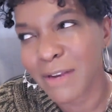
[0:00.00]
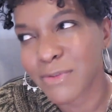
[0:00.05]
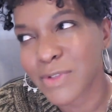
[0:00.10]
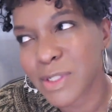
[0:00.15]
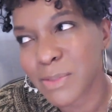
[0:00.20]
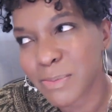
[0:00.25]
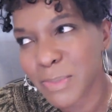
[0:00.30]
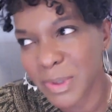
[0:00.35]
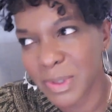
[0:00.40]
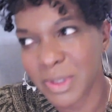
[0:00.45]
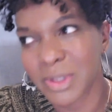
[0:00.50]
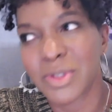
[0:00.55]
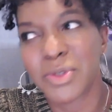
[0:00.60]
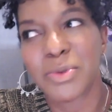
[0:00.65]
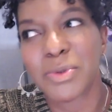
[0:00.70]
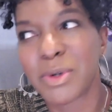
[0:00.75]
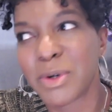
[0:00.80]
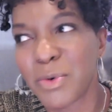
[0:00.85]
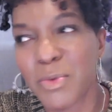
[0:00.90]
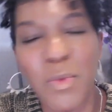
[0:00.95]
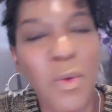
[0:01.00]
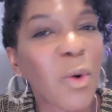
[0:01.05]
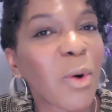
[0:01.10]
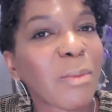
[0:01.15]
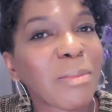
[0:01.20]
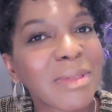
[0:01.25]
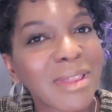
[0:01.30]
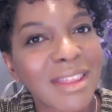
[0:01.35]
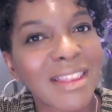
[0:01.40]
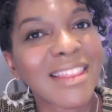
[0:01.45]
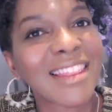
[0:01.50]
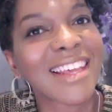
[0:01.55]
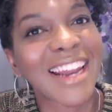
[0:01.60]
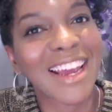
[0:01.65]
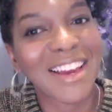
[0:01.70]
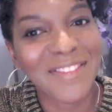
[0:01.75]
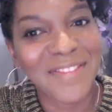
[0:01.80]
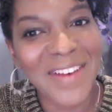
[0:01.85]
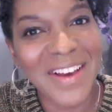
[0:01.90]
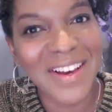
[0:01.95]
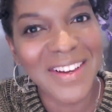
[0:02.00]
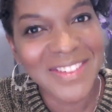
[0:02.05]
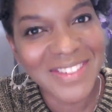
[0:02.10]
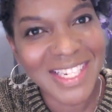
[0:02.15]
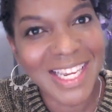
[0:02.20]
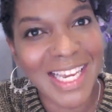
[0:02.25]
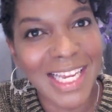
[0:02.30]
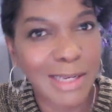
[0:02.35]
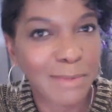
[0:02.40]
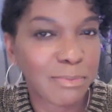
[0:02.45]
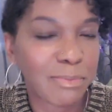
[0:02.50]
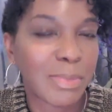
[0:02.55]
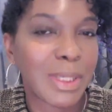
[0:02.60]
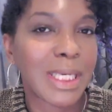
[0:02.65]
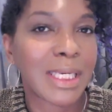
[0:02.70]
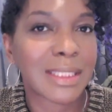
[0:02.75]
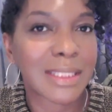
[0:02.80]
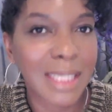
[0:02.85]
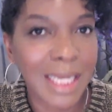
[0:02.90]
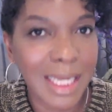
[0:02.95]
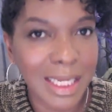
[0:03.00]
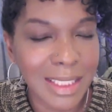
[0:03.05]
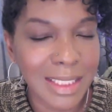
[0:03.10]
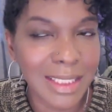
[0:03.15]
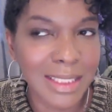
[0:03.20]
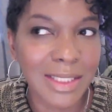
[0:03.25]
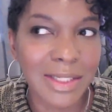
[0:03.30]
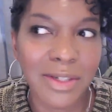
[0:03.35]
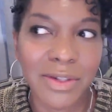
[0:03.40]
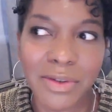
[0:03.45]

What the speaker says: of spiritual warmth that I felt and being tended